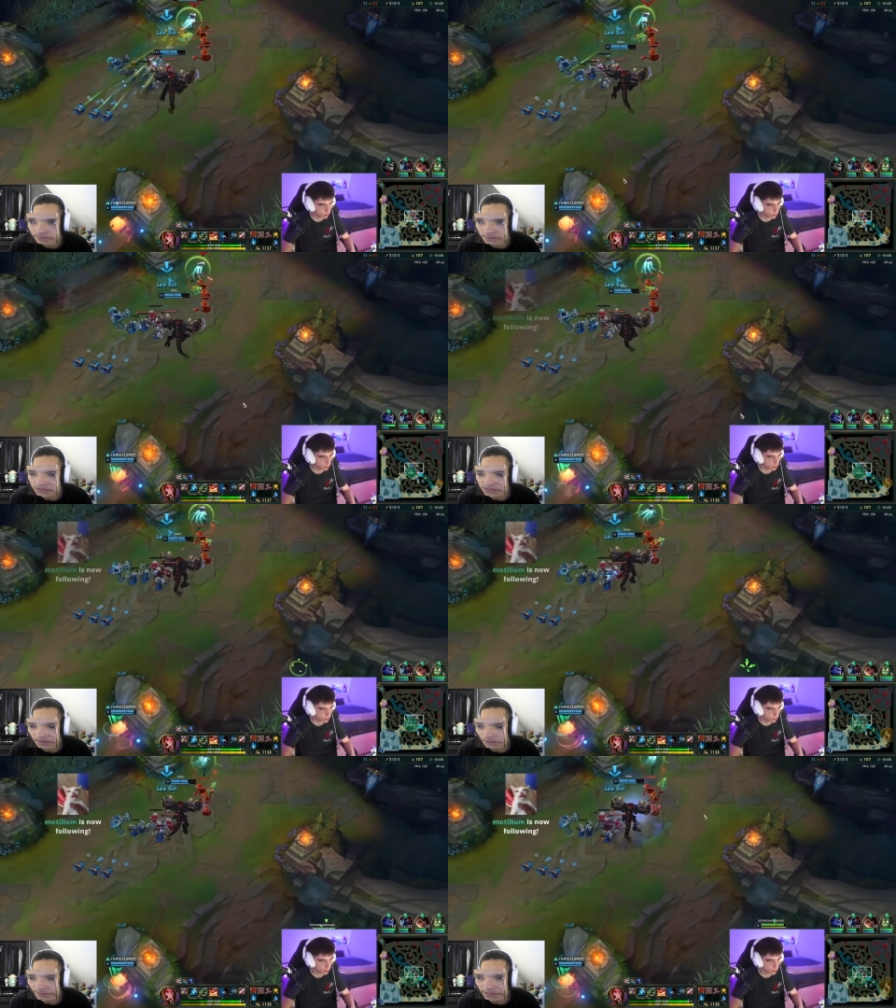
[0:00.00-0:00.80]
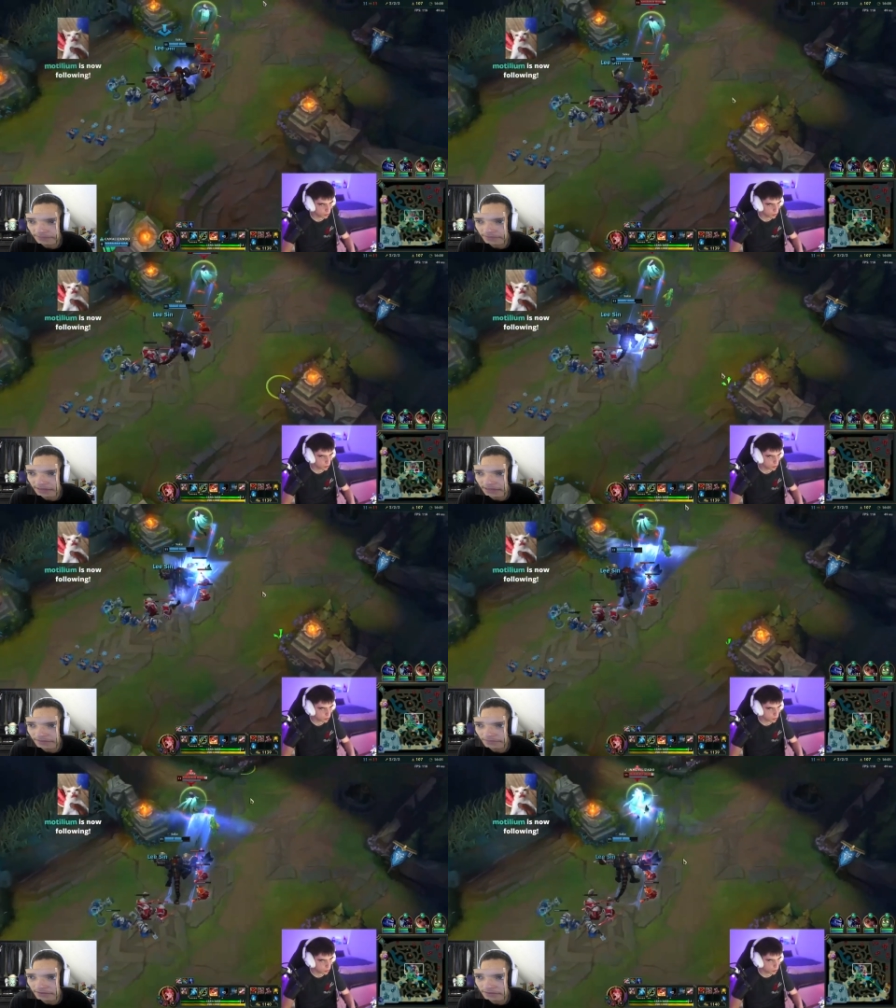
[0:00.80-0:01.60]
Looks like they want to make a play
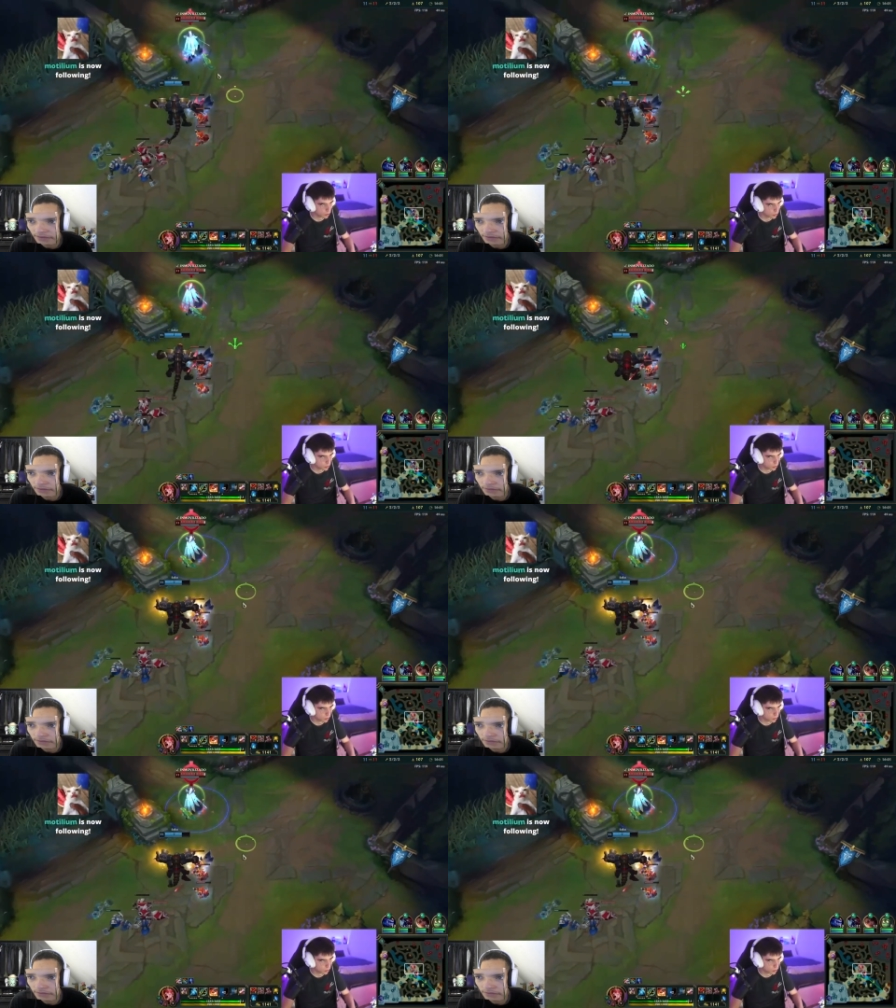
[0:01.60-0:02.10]
in mid though.